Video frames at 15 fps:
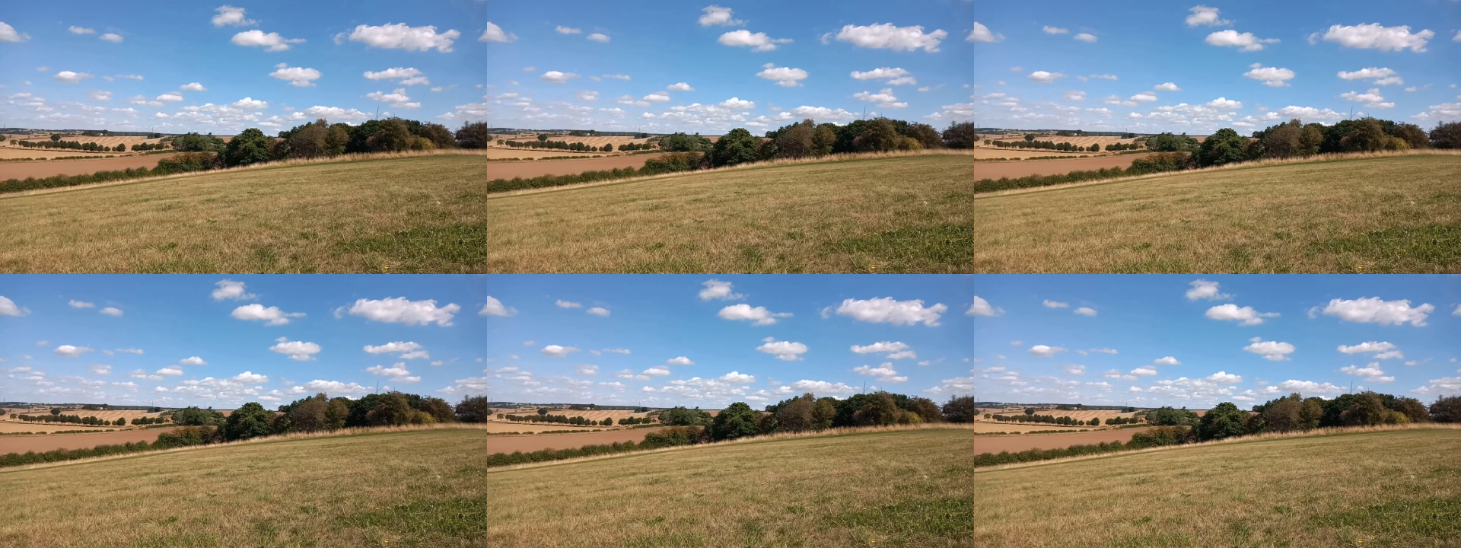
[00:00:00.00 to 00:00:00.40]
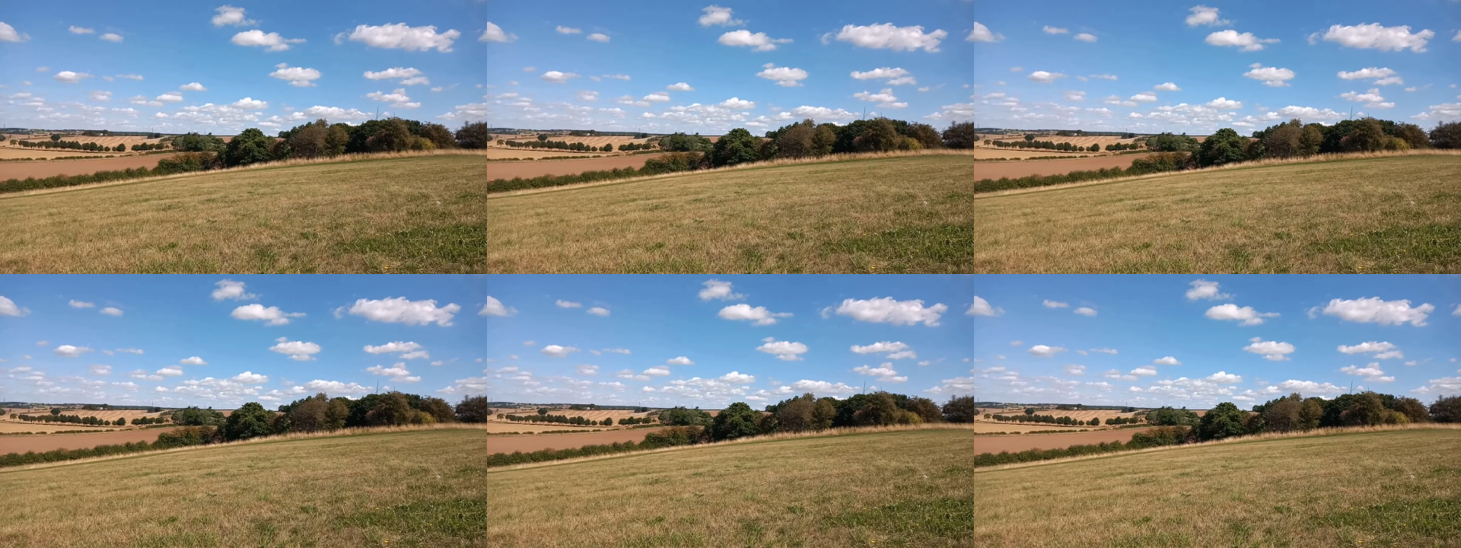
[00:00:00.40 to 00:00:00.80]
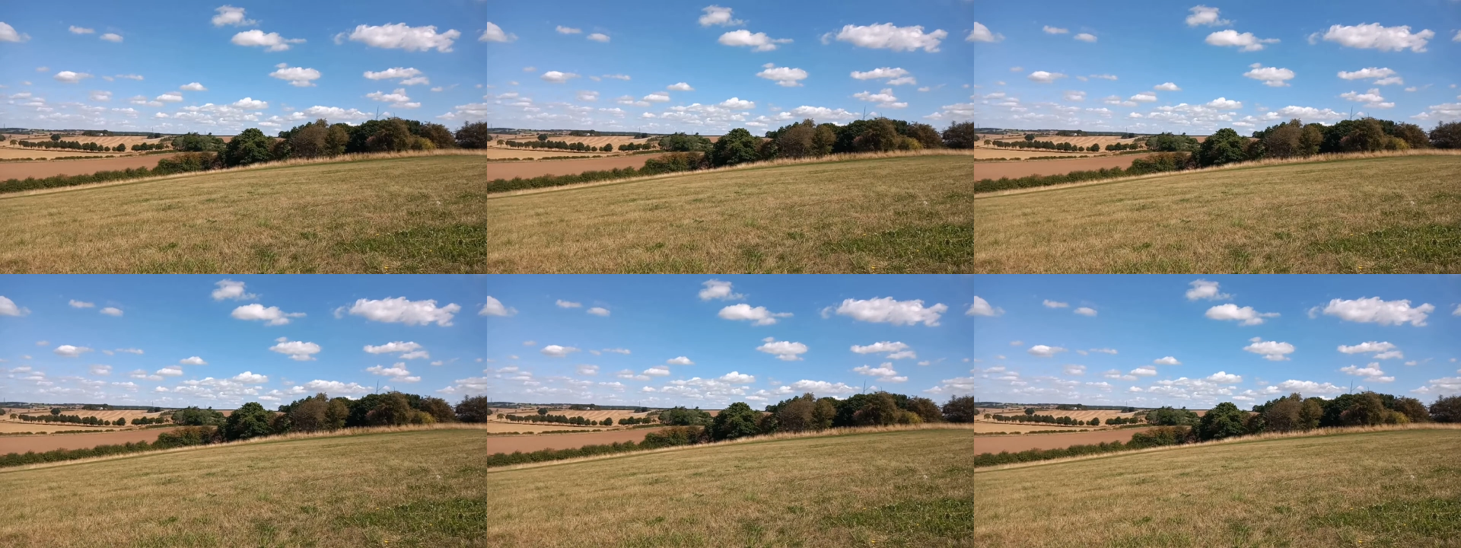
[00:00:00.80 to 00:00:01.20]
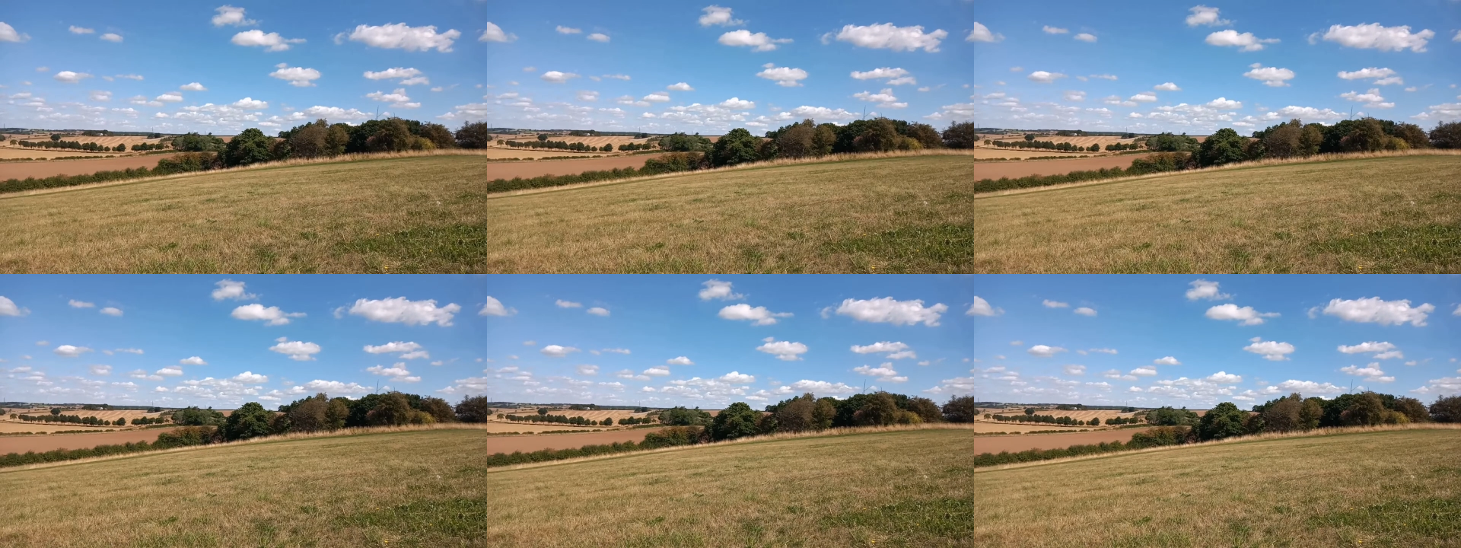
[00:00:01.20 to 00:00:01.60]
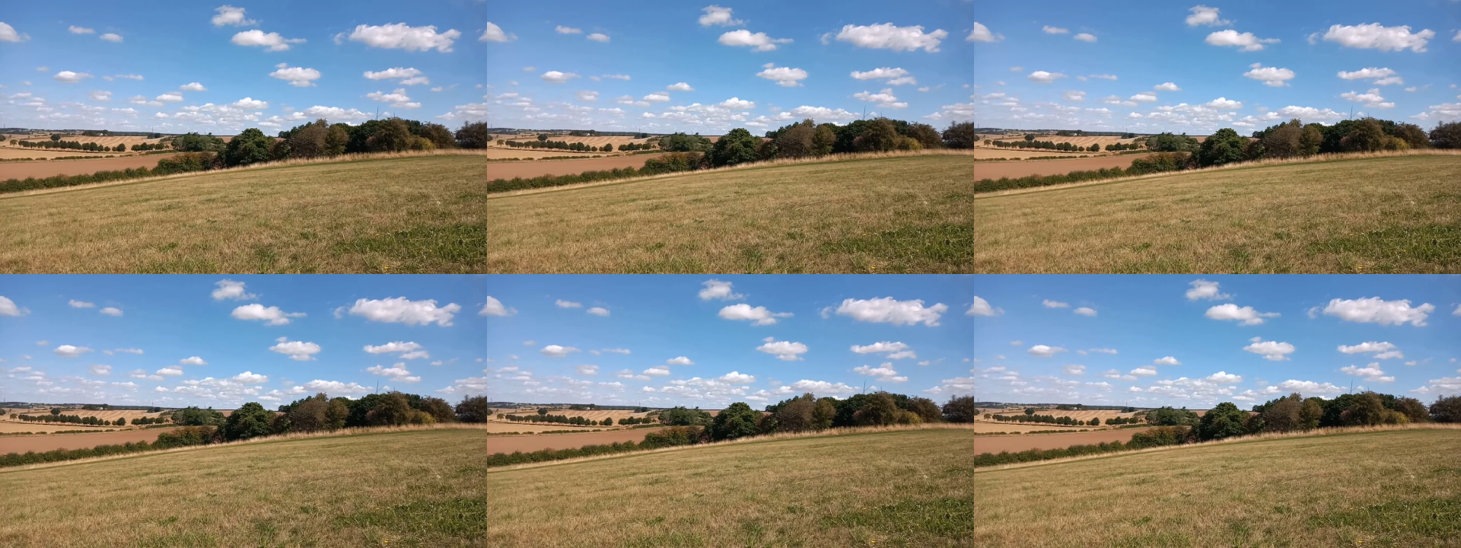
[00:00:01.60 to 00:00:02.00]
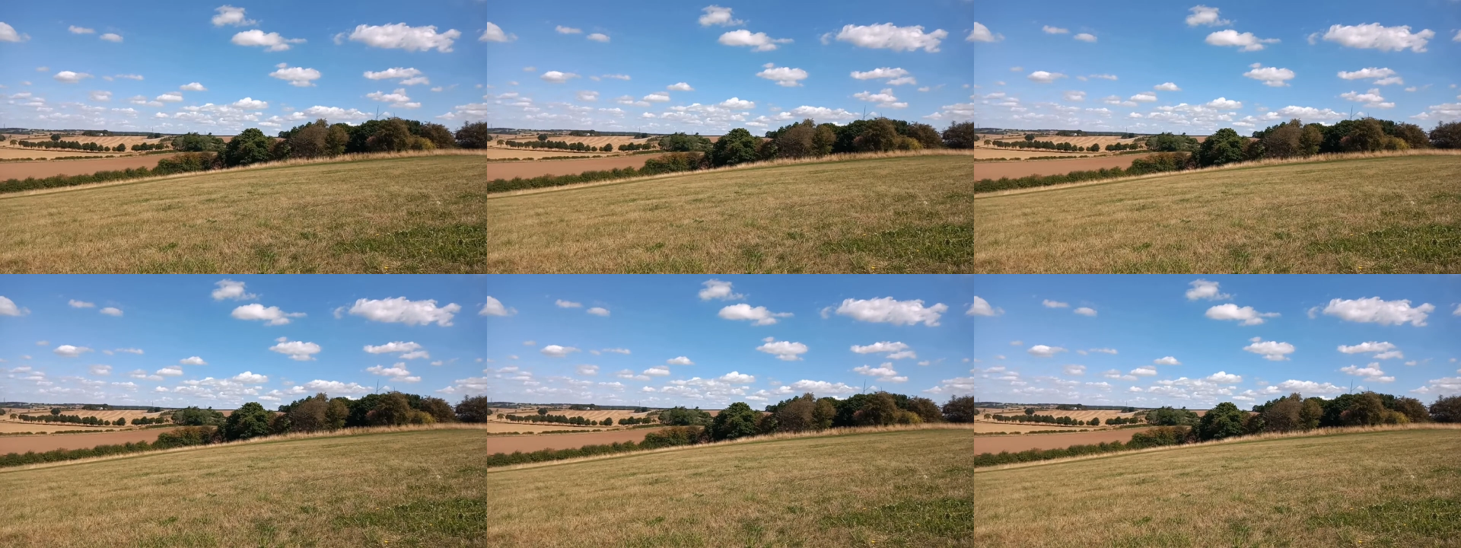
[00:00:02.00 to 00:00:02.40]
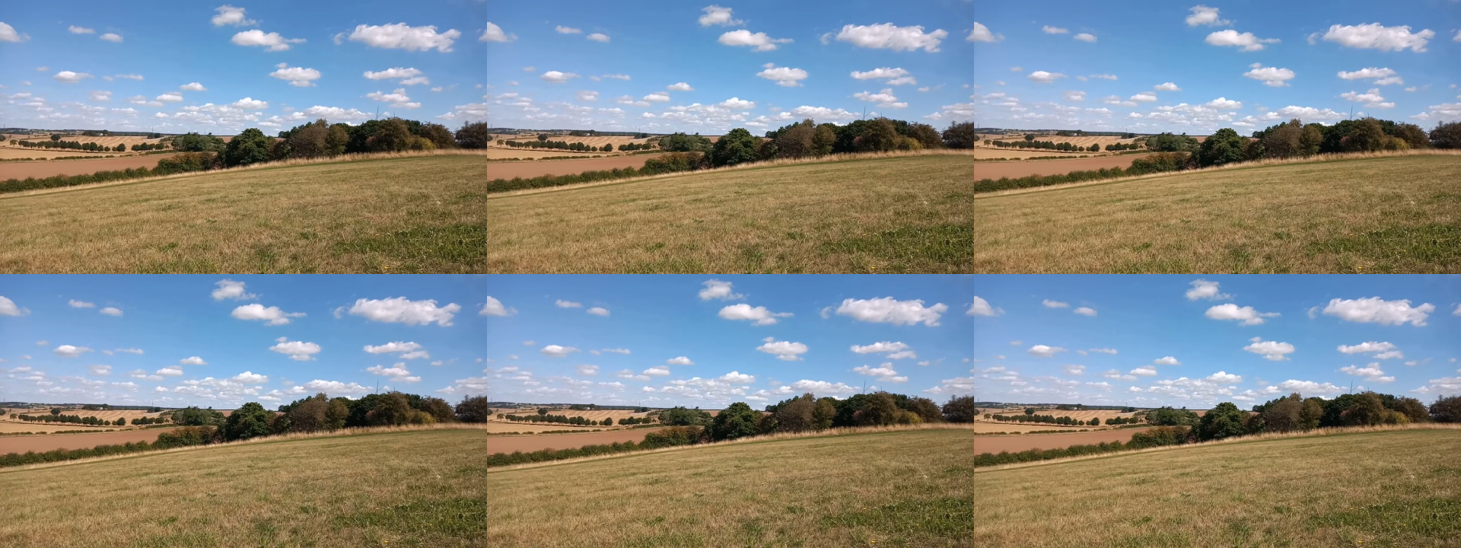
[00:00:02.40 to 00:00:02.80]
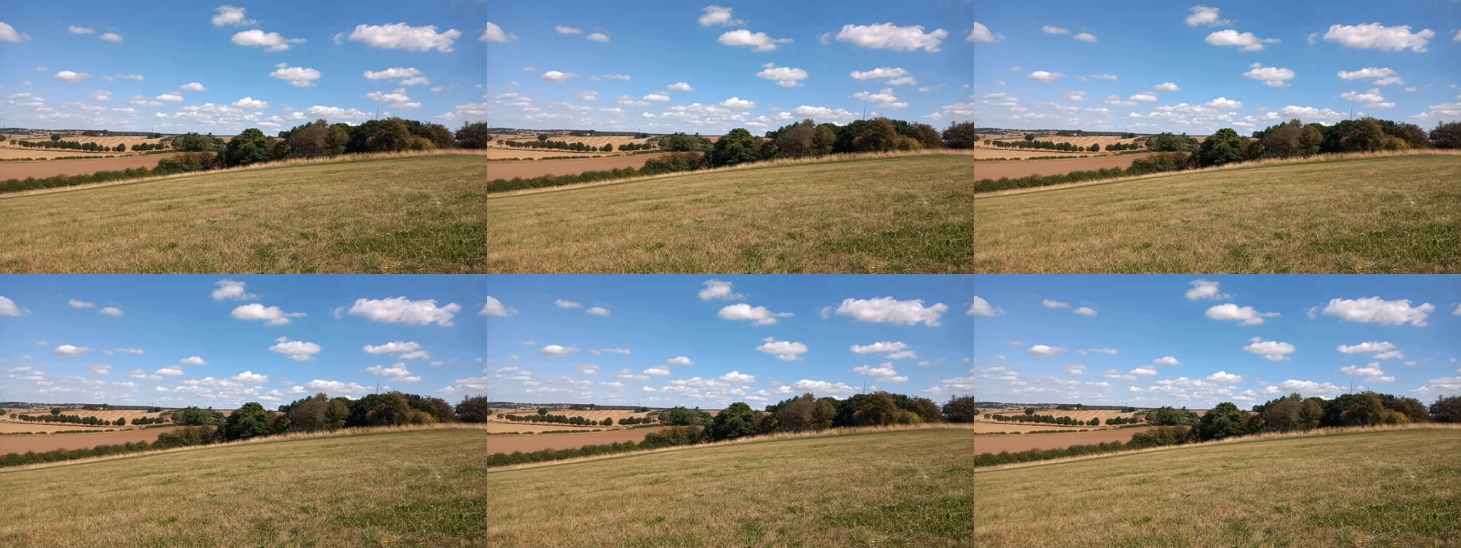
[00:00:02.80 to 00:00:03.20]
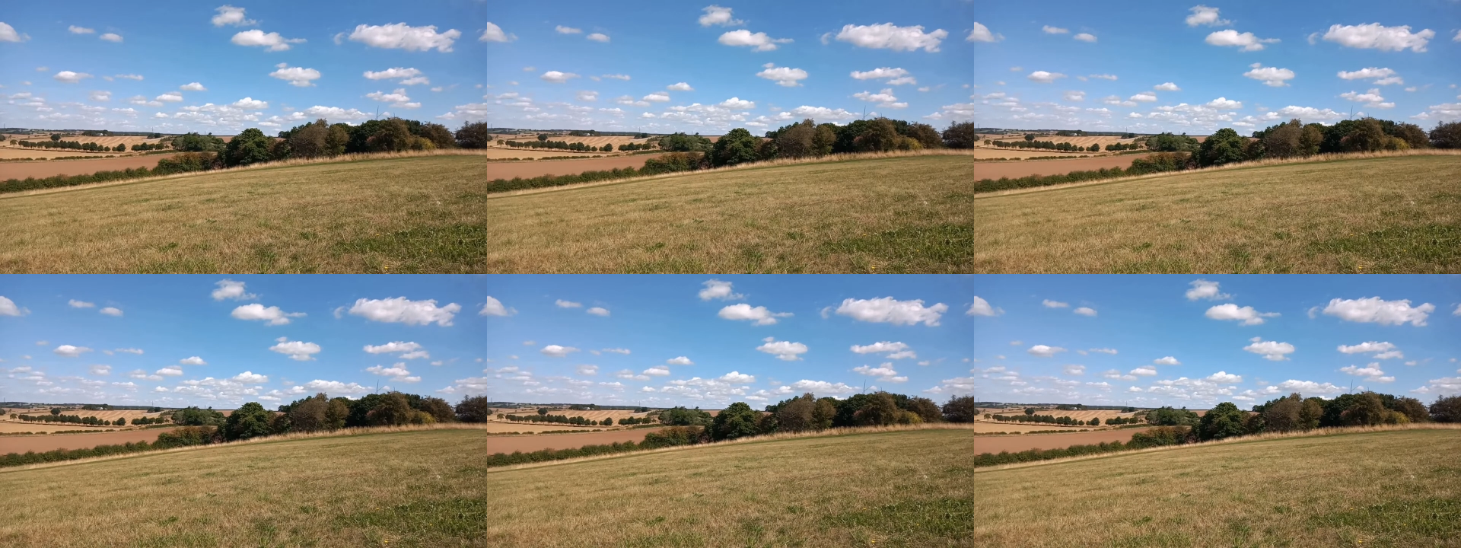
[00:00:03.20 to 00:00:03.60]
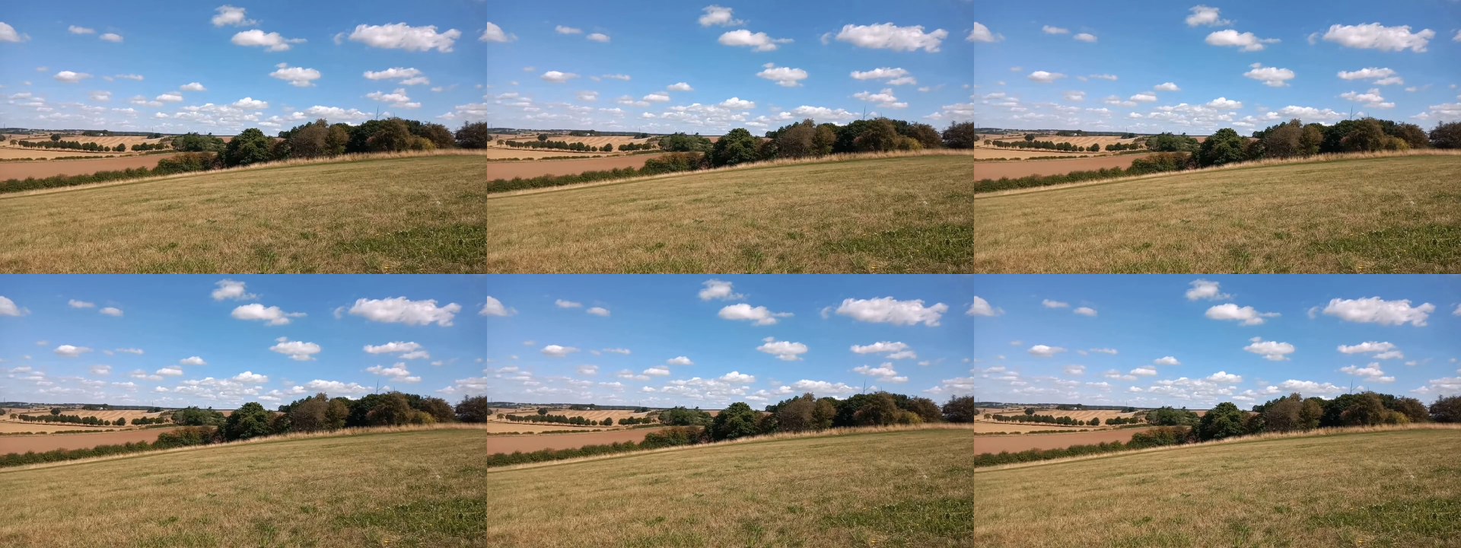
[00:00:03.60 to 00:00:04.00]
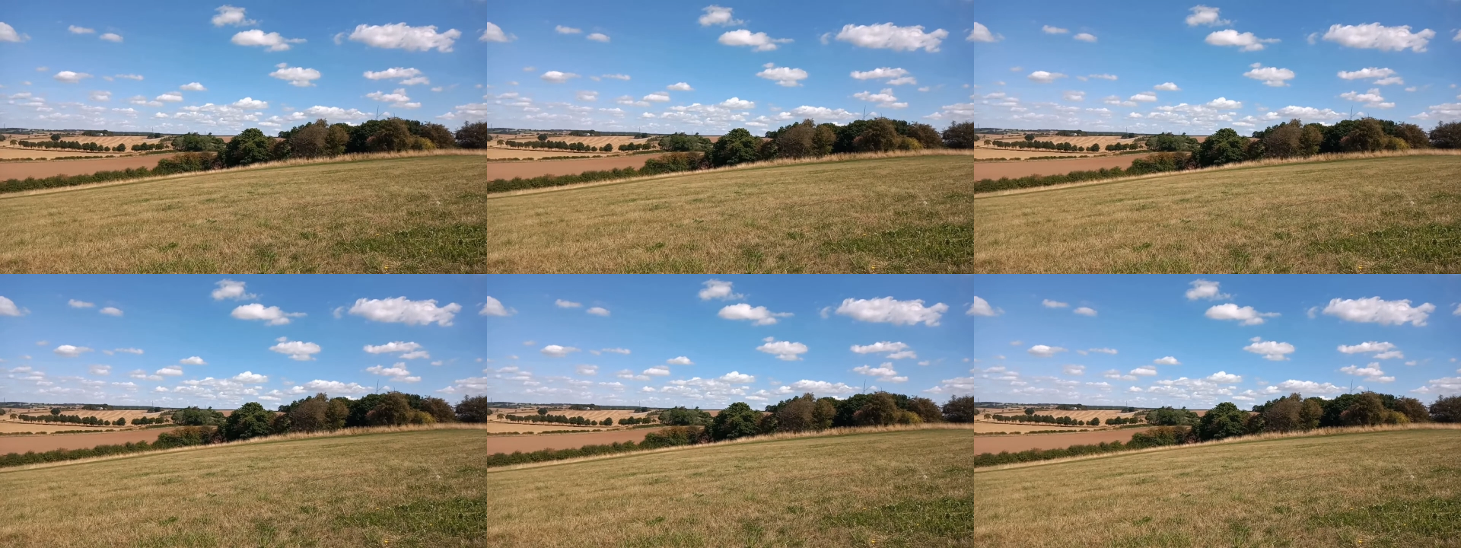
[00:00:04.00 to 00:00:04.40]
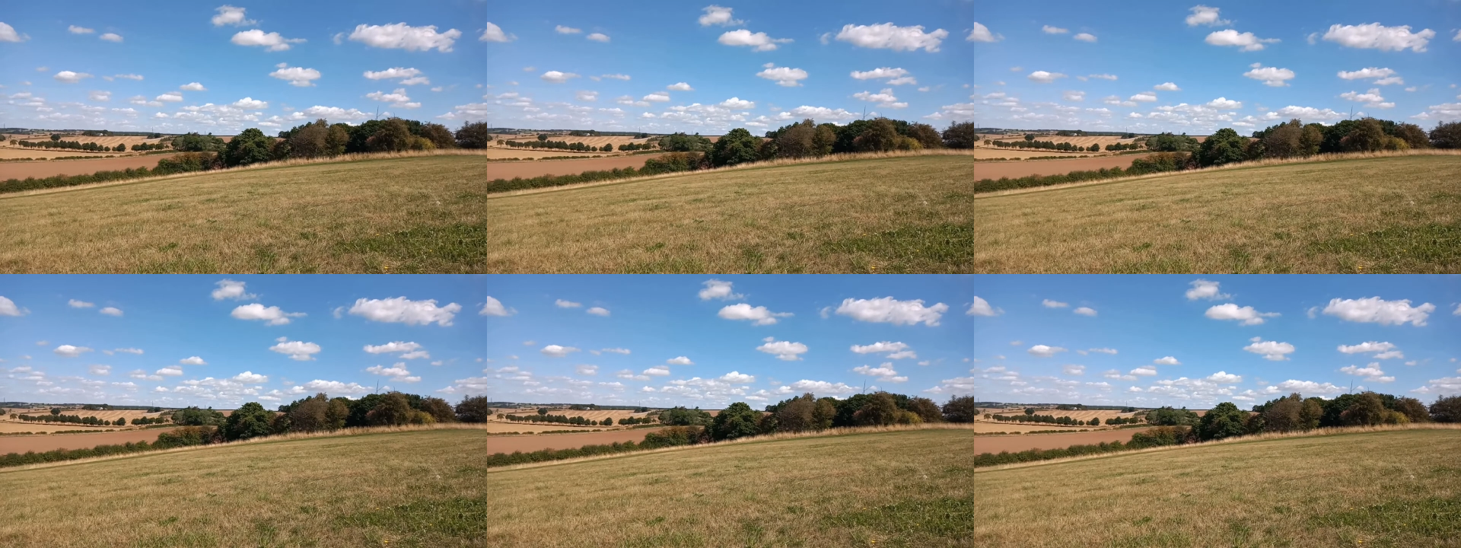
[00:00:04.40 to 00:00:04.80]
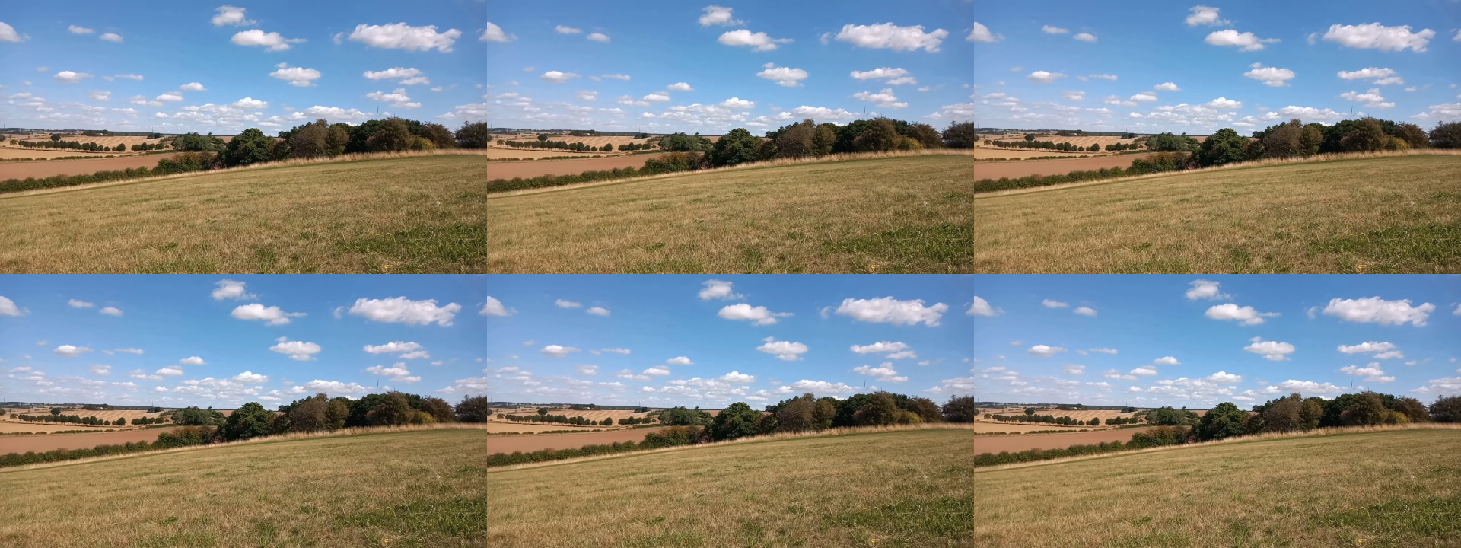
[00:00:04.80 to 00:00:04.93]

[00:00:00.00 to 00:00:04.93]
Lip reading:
Nobody's mouth can be seen.